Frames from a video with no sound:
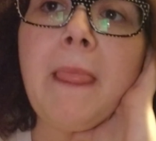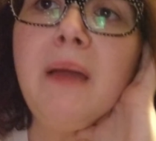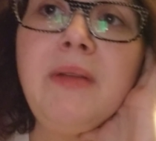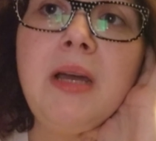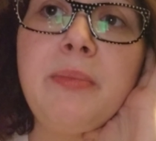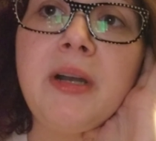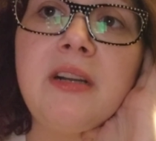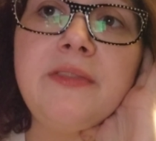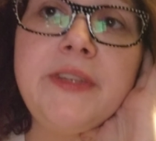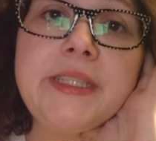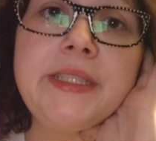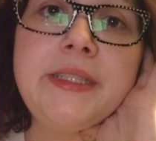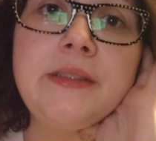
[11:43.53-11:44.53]
I'm not
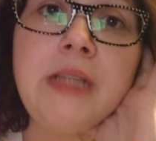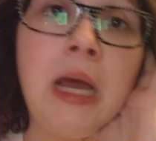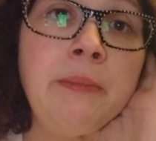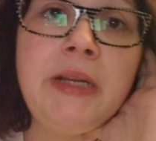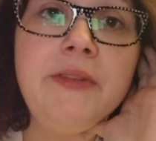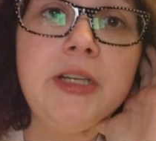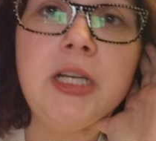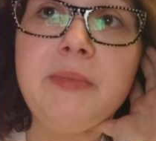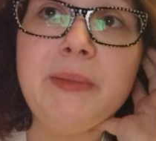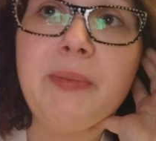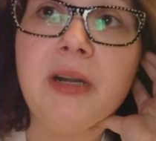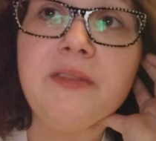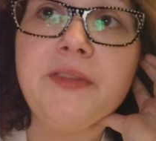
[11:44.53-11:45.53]
perfect. I'm never going to
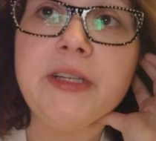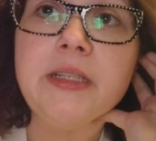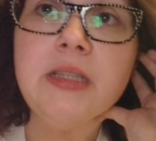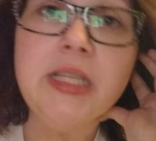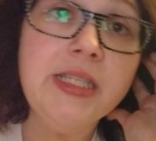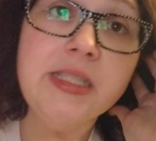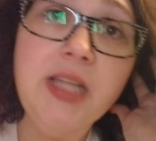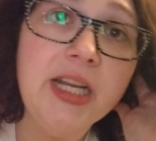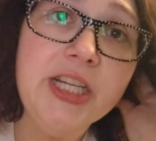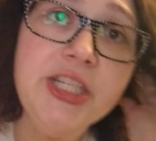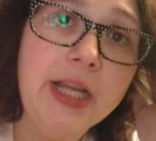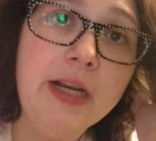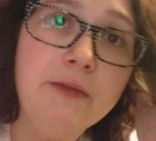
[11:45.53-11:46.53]
be perfect. This is not a
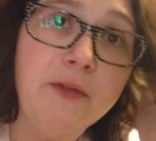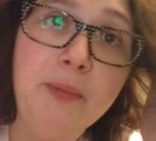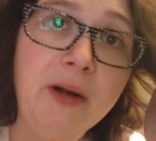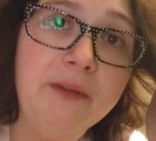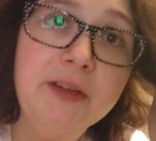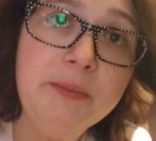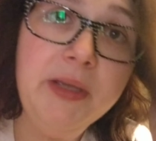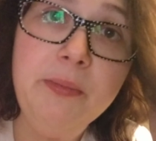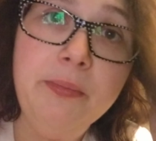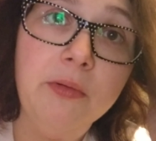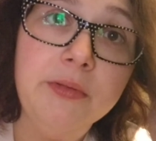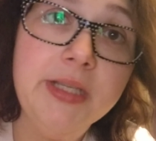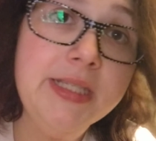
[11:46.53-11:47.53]
channel for perfect
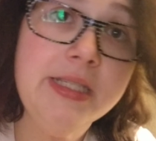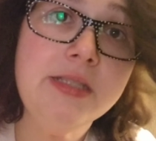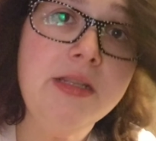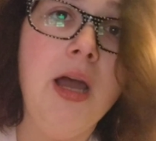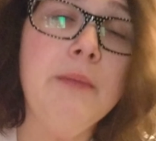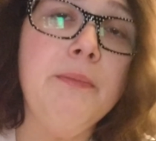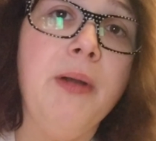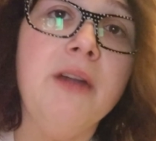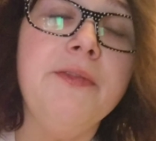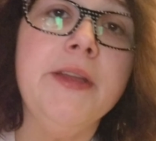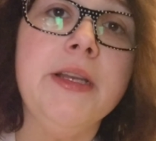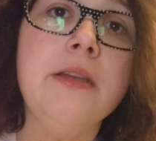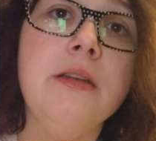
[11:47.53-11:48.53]
people. This is not
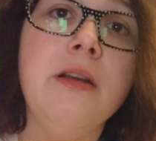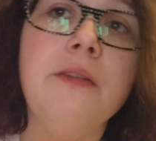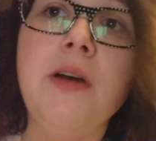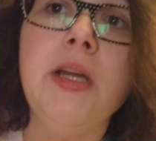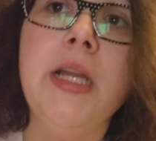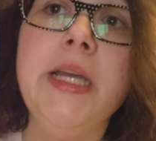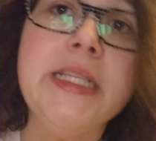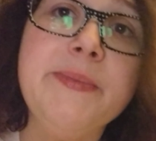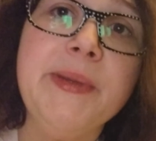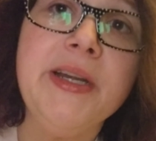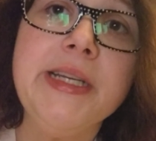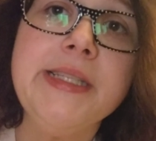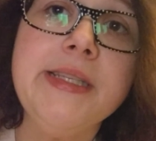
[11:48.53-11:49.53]
perfect Nirvana
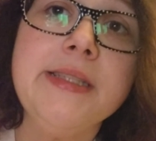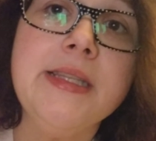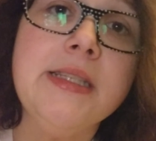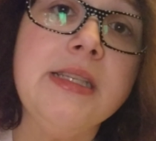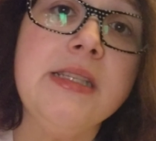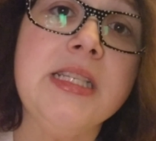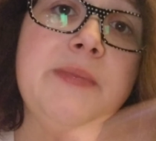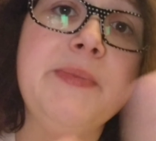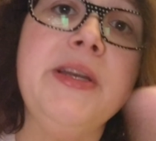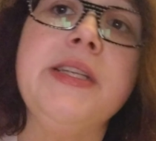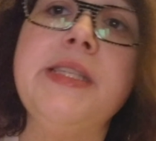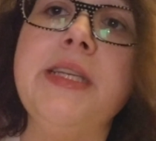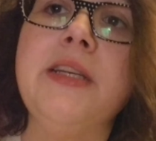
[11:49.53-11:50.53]
experiences. This is
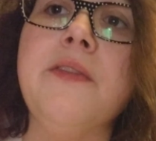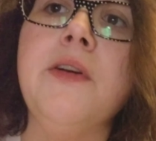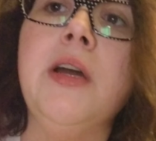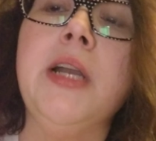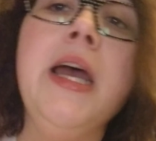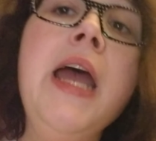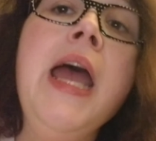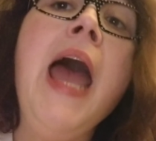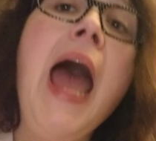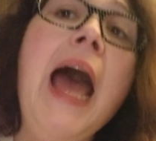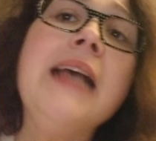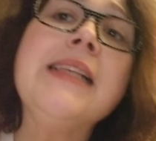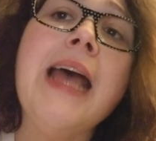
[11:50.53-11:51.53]
experiencing Nirvana
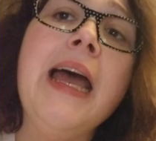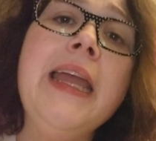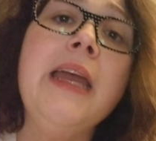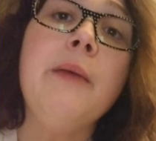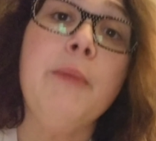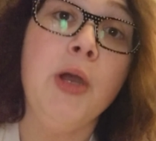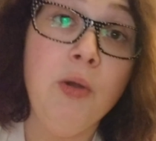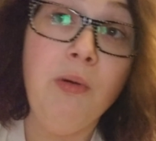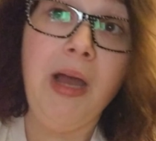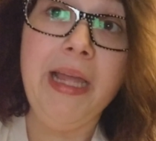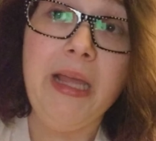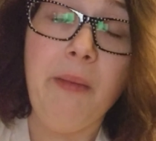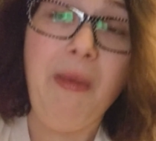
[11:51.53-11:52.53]
as I am, who
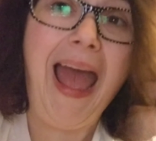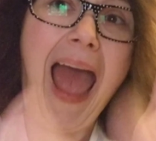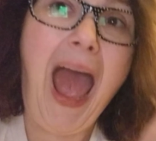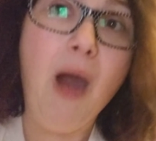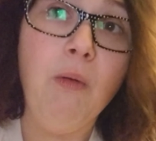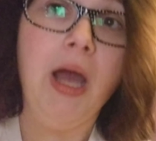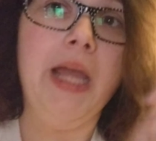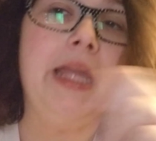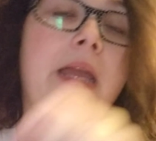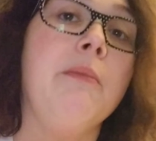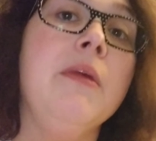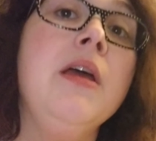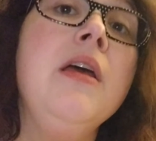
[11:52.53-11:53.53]
I am, how I
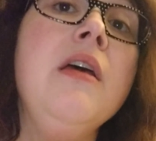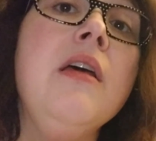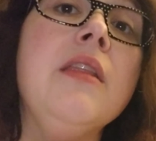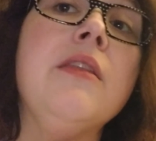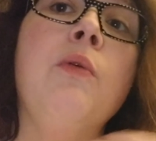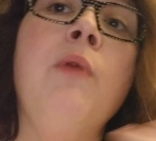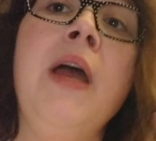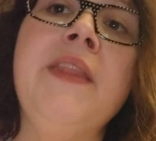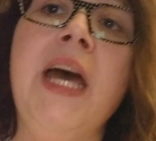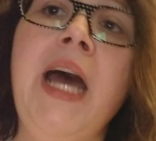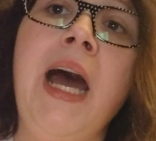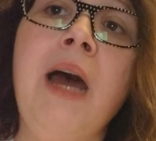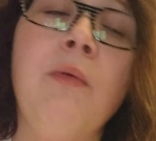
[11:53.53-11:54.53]
am, the way
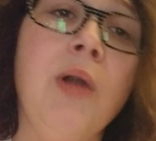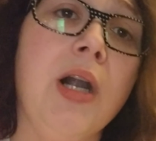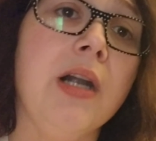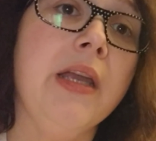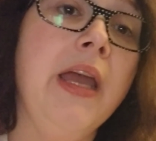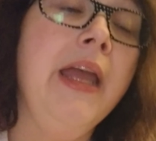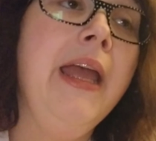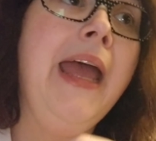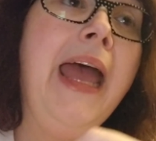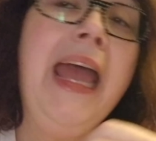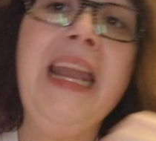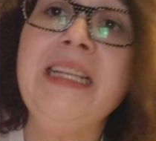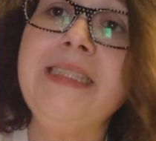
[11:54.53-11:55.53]
that I work.
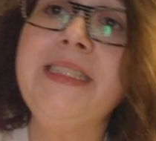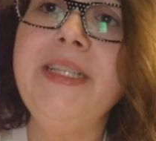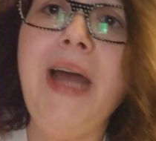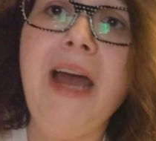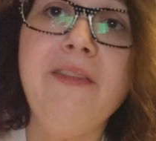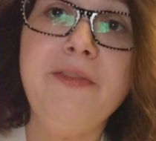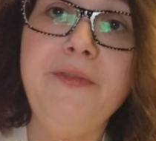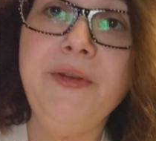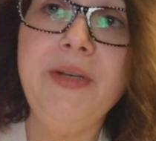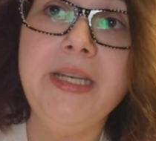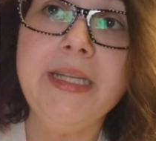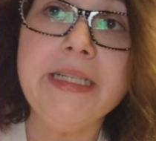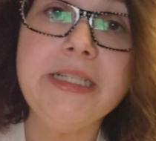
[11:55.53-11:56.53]
And I still have a food
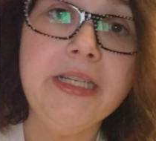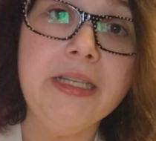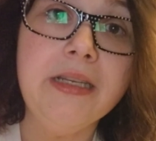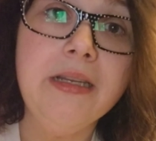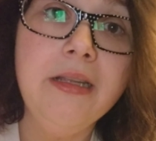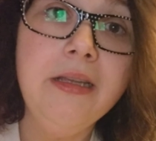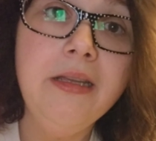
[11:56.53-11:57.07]
addiction.